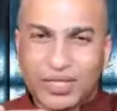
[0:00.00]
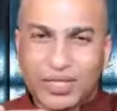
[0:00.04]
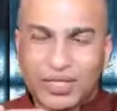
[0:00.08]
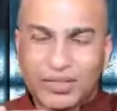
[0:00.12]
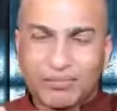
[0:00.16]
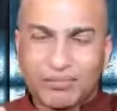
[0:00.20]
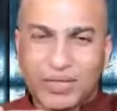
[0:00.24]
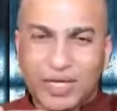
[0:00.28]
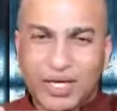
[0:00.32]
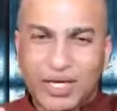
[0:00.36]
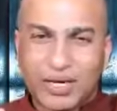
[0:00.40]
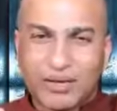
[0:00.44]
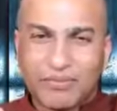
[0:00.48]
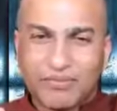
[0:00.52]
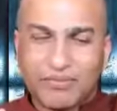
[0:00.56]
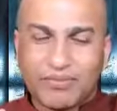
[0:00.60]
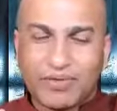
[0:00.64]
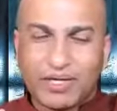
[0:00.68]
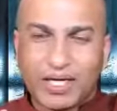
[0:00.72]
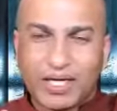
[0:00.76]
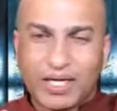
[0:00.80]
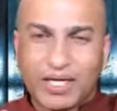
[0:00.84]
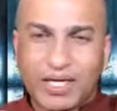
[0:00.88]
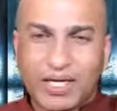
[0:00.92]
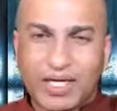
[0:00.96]
it become
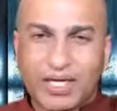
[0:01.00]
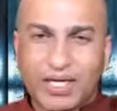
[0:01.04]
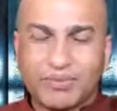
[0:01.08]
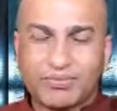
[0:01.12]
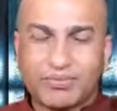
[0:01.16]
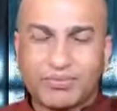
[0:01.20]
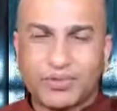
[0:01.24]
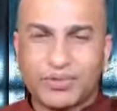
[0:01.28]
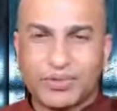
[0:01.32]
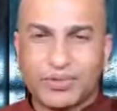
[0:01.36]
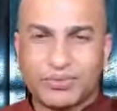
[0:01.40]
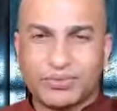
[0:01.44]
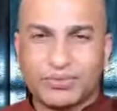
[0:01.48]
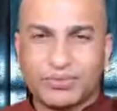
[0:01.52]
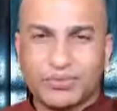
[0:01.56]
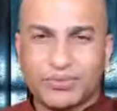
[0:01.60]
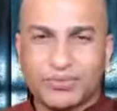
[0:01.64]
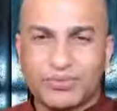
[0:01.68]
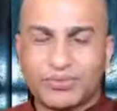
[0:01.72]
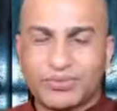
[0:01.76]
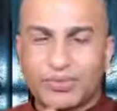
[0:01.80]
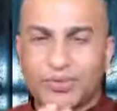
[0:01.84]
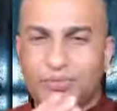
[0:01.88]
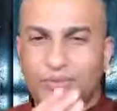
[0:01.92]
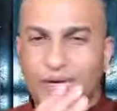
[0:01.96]
very clear for you
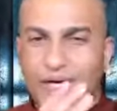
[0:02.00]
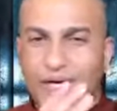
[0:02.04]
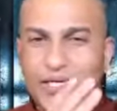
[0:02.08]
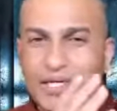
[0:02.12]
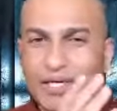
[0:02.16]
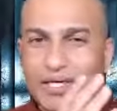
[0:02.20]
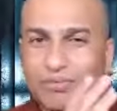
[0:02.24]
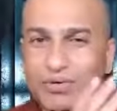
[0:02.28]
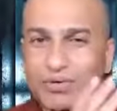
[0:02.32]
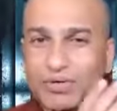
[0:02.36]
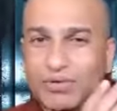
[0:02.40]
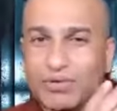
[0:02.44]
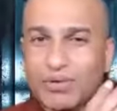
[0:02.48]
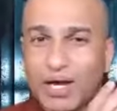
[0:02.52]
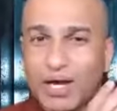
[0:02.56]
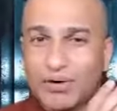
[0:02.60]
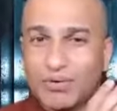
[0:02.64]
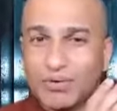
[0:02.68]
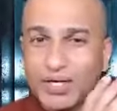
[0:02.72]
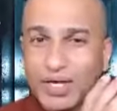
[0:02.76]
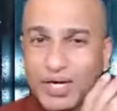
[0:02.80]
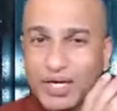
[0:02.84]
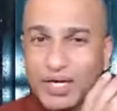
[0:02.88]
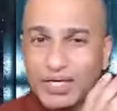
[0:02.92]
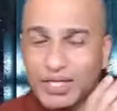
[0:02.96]
so whatever you
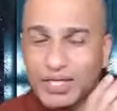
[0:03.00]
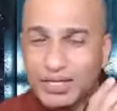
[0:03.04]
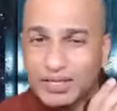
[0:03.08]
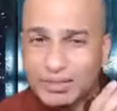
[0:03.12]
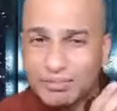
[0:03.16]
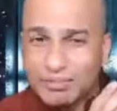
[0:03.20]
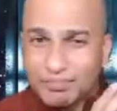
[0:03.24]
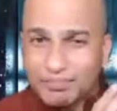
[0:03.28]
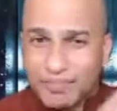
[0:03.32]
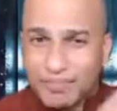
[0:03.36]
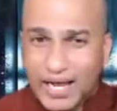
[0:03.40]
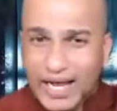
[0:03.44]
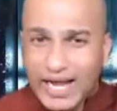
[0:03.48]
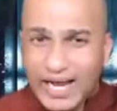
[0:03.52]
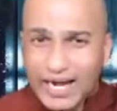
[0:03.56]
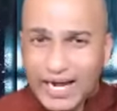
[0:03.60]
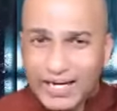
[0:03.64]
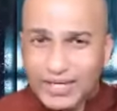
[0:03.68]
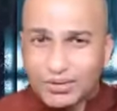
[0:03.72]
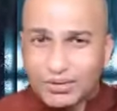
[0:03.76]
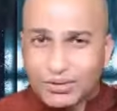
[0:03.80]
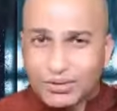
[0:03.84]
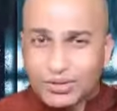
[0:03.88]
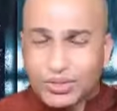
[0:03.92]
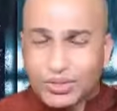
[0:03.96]
have done in the
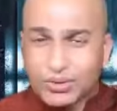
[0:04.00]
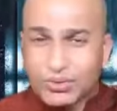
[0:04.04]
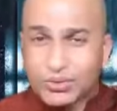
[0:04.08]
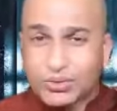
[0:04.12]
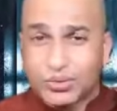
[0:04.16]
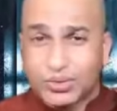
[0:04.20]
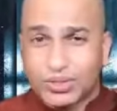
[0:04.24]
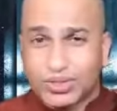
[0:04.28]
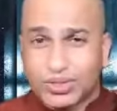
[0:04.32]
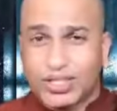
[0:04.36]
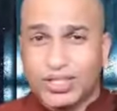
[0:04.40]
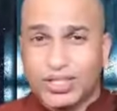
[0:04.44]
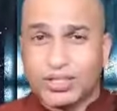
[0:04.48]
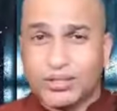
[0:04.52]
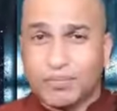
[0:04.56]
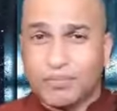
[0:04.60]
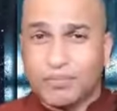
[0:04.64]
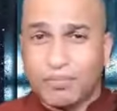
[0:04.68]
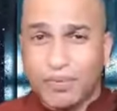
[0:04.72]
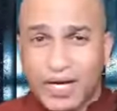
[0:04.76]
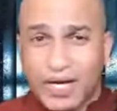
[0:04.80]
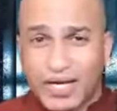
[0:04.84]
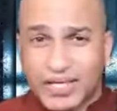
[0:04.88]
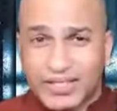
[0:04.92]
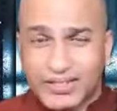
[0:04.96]
bad or the good in the
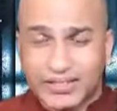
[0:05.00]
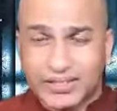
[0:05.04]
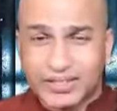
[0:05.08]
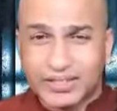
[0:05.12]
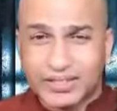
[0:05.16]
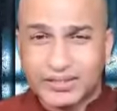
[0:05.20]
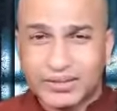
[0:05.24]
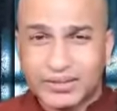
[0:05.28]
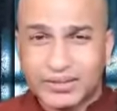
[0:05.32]
past